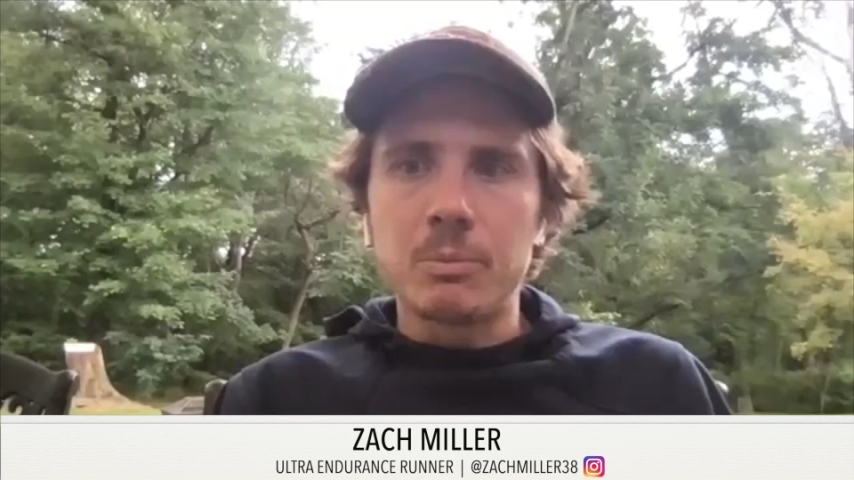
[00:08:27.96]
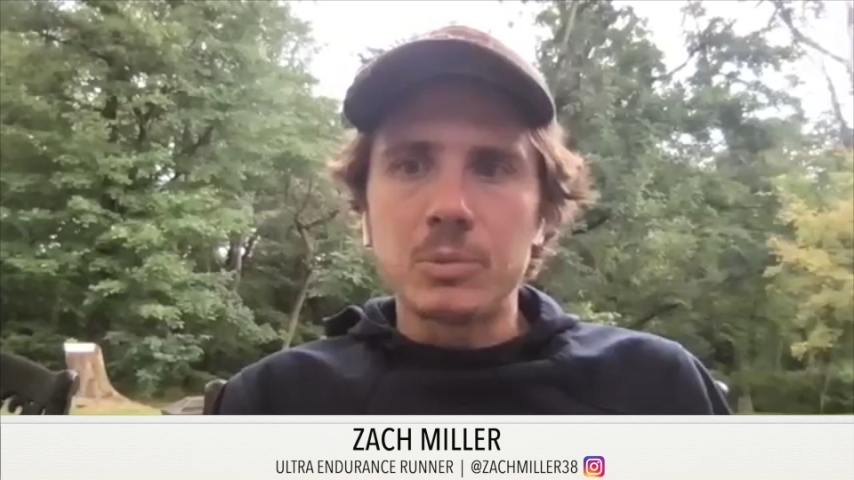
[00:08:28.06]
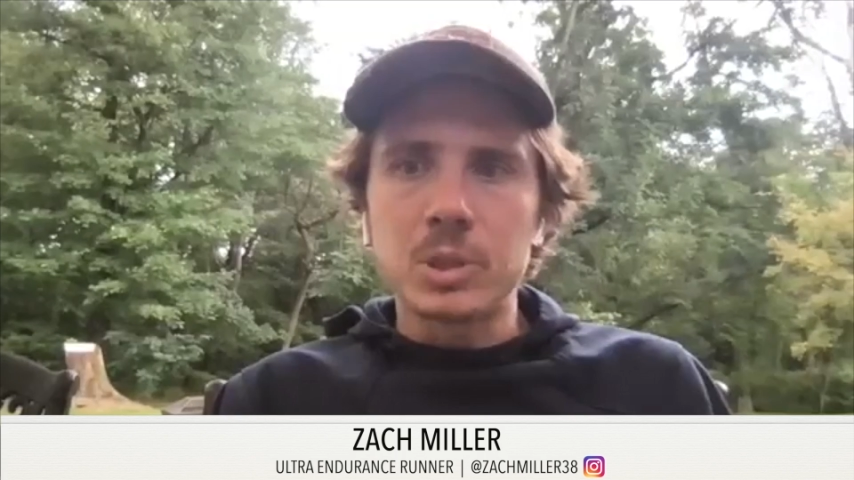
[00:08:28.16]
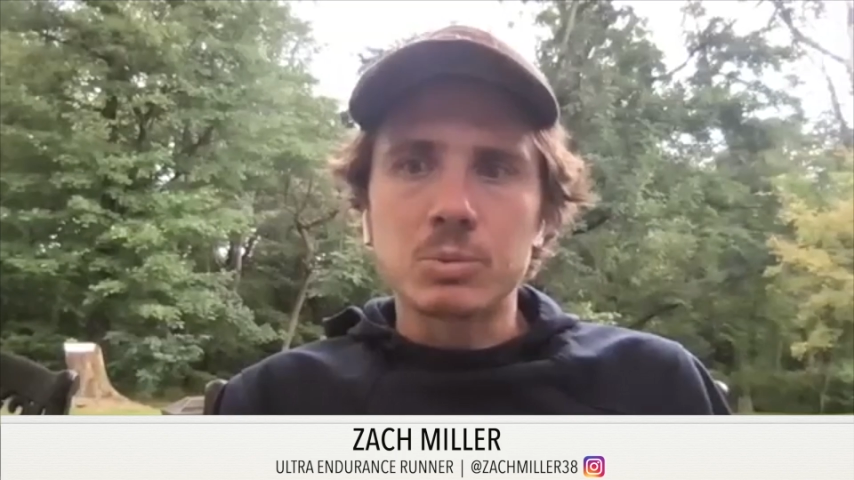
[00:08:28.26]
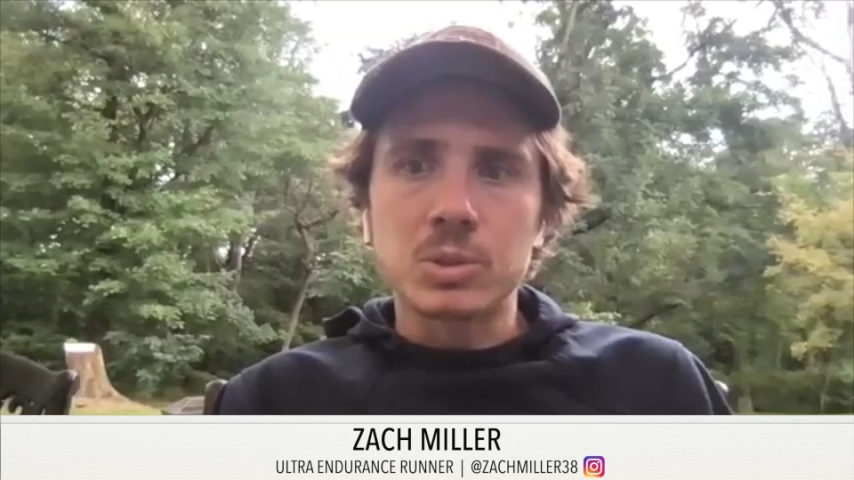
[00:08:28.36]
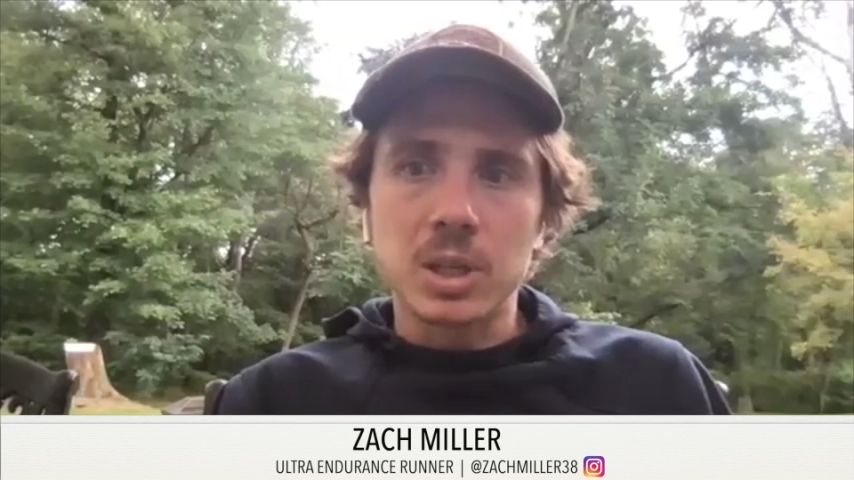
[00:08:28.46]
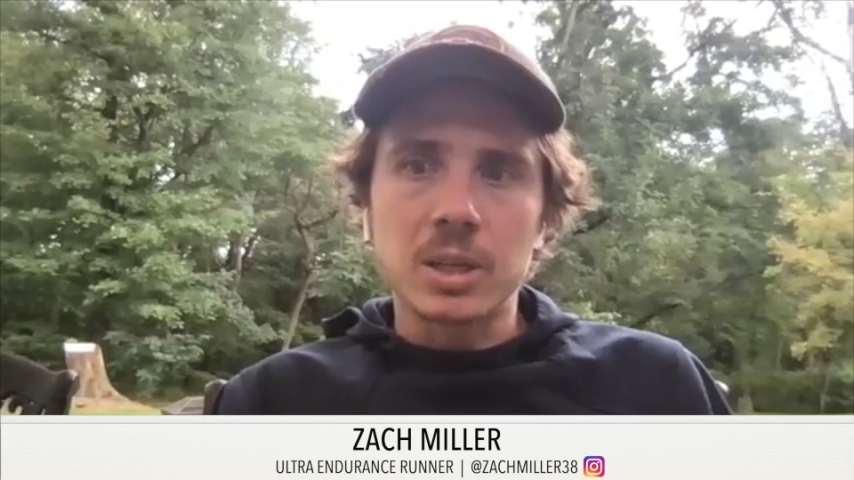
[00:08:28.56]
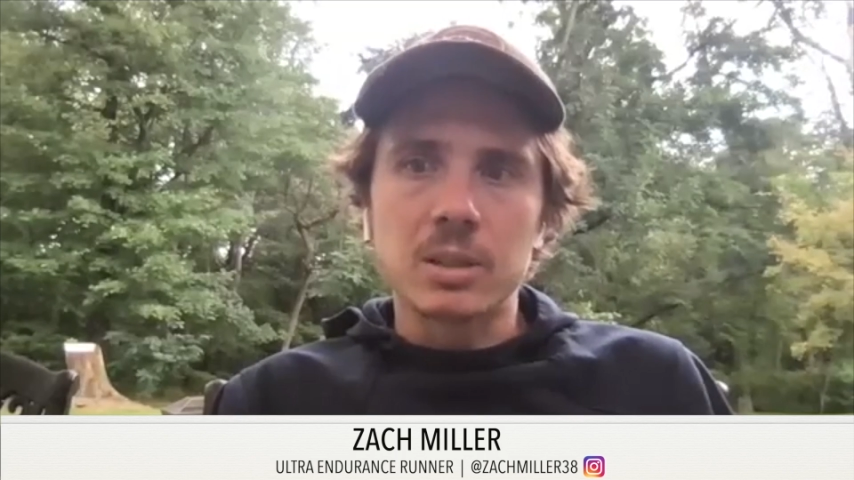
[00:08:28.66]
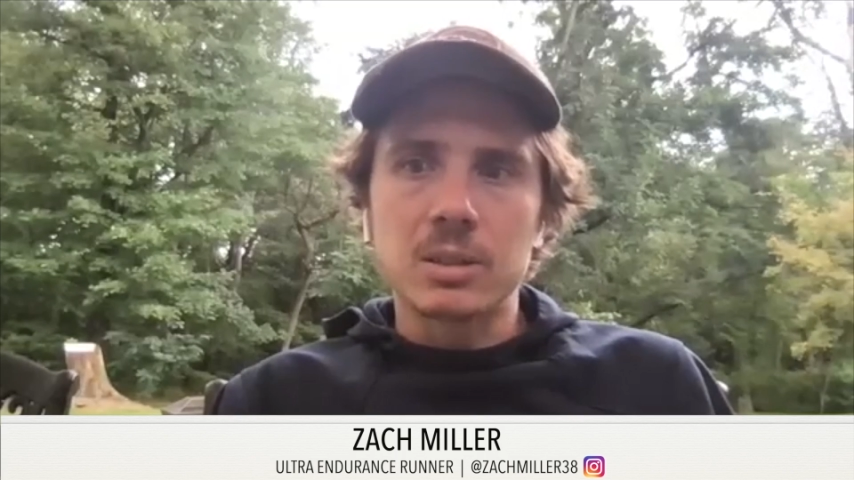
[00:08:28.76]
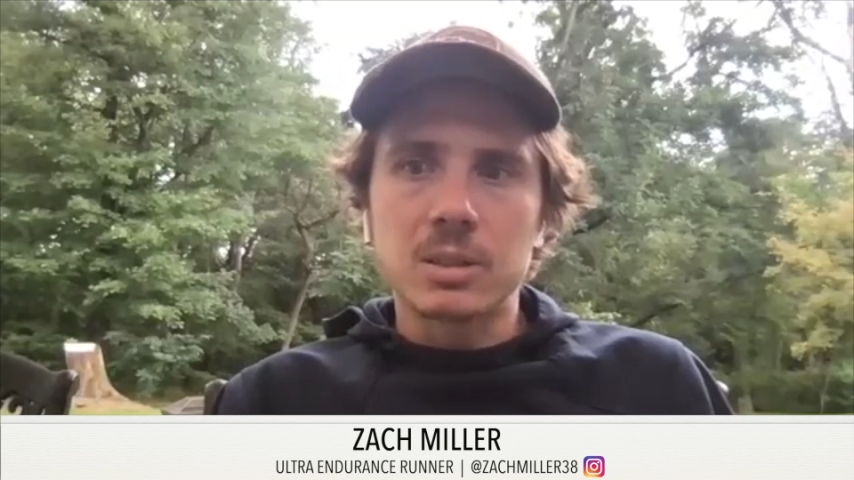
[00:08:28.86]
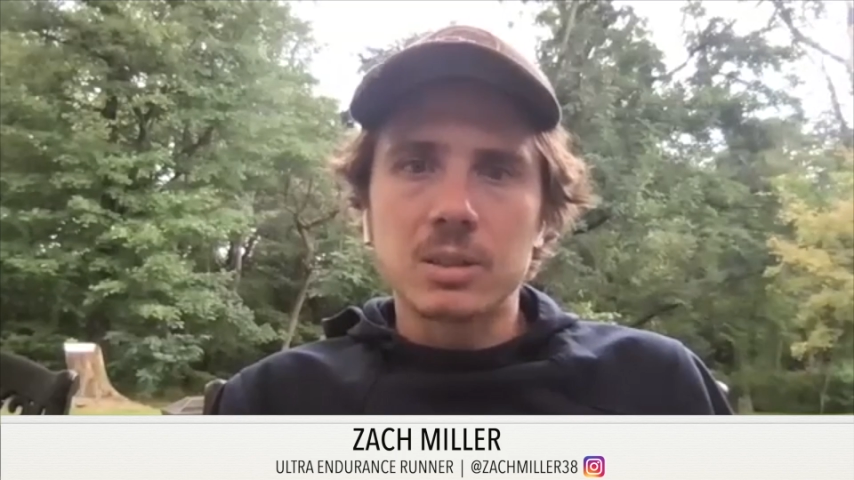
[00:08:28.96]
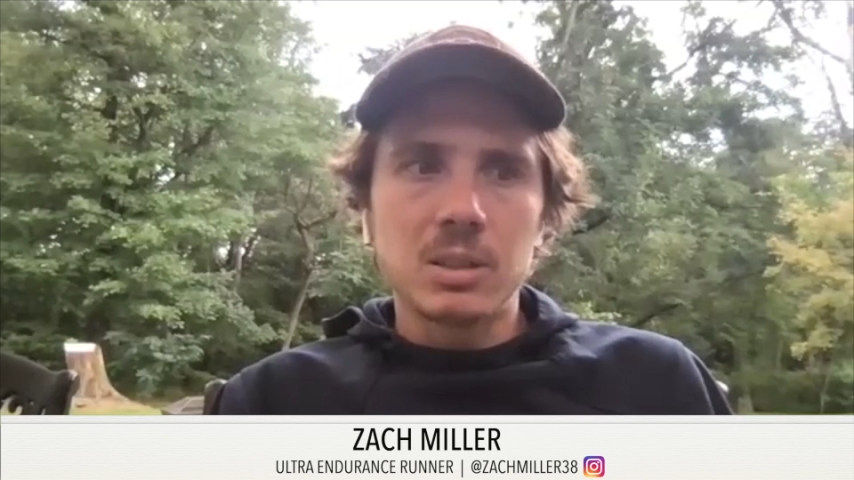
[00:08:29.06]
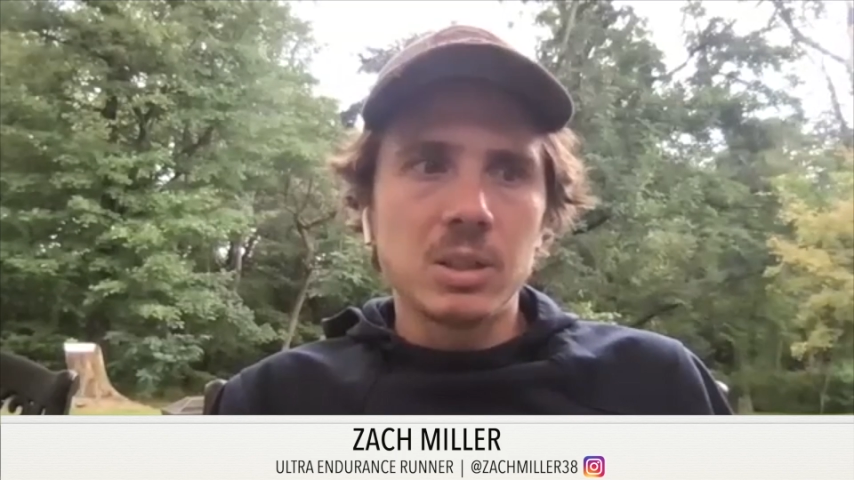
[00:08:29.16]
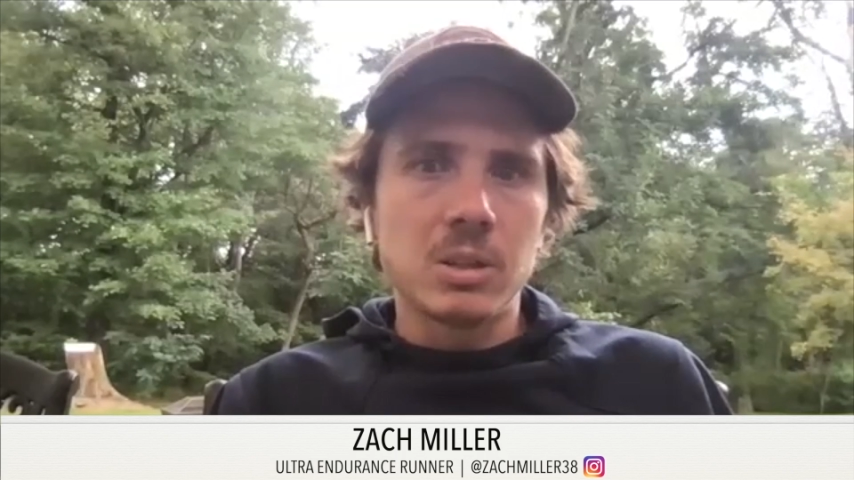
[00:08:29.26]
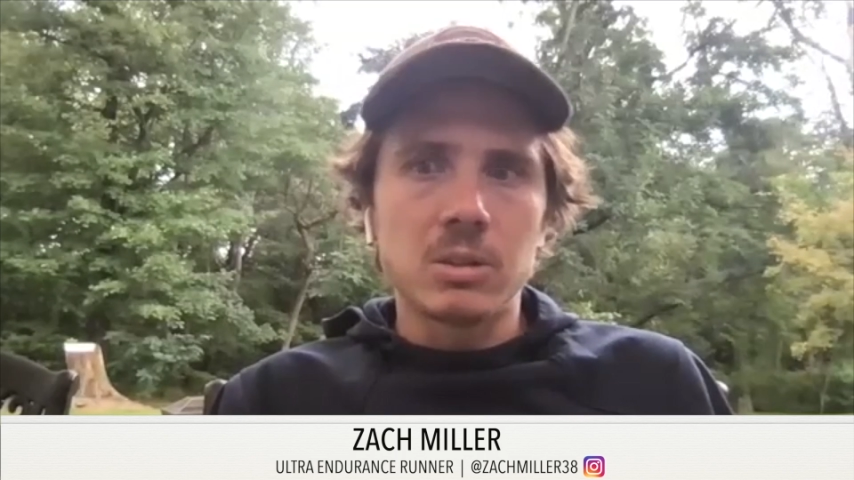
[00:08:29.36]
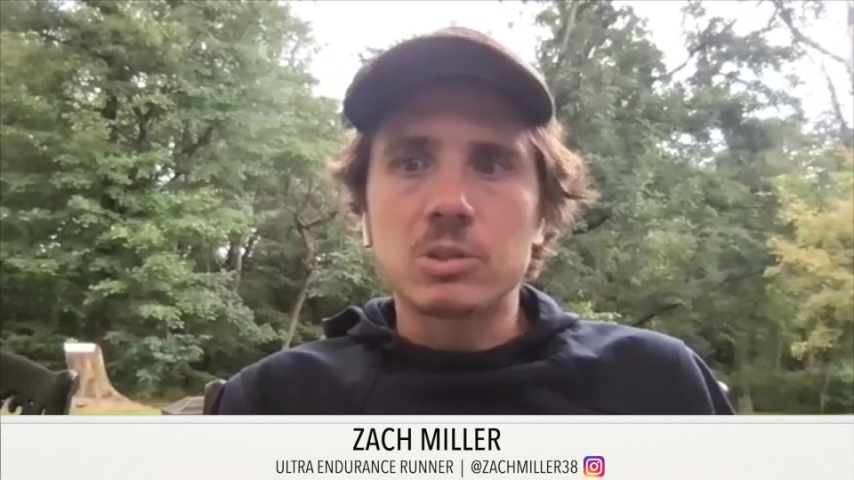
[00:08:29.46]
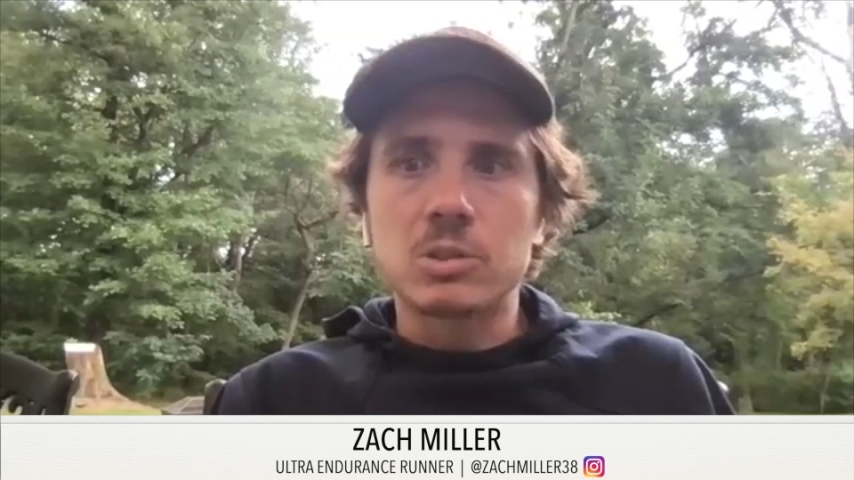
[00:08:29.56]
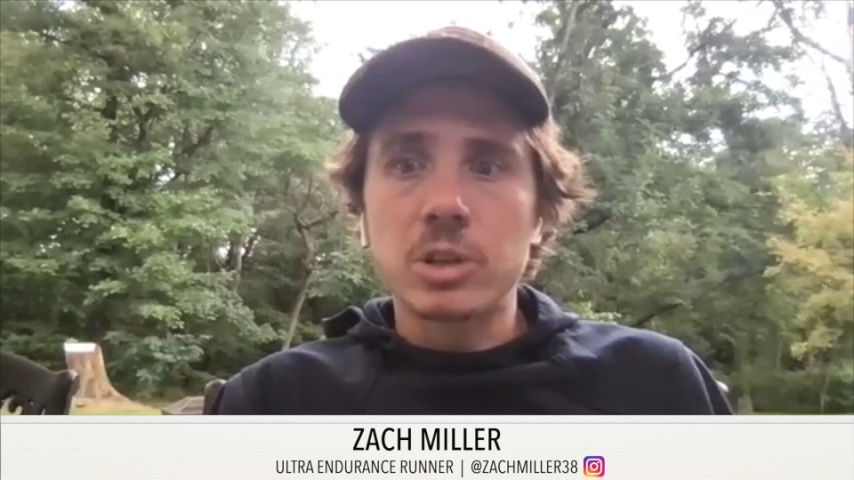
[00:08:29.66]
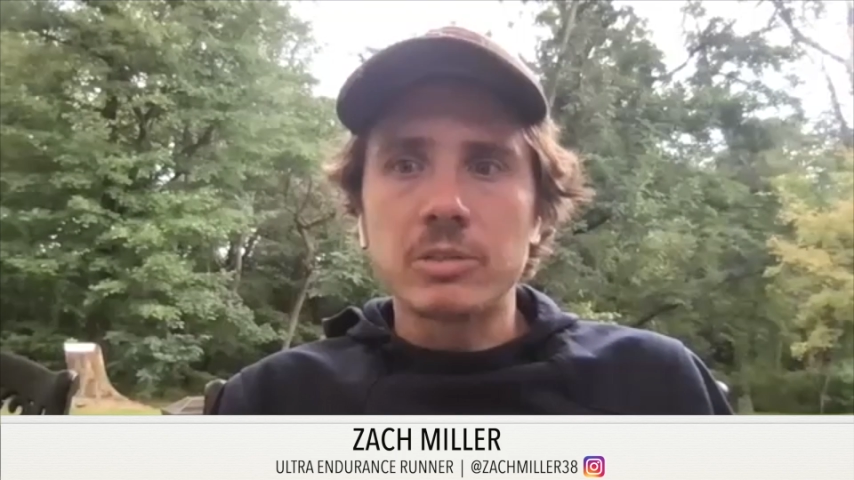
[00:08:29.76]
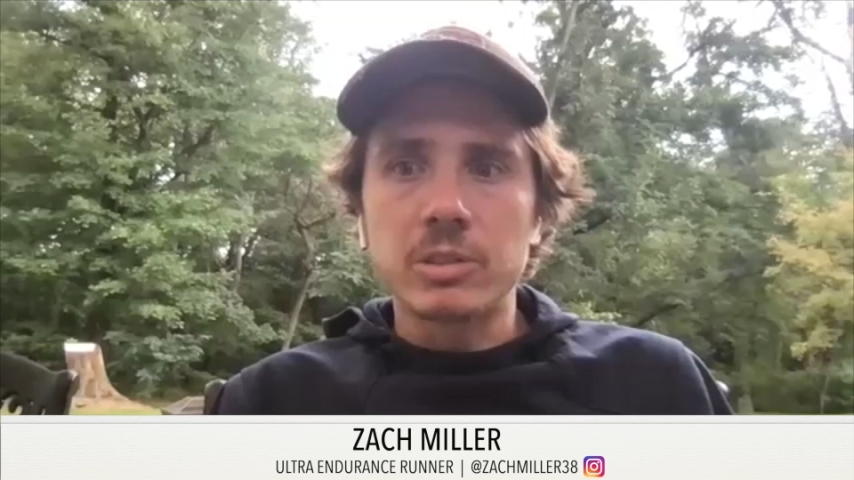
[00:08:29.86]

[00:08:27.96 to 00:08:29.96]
which was like, train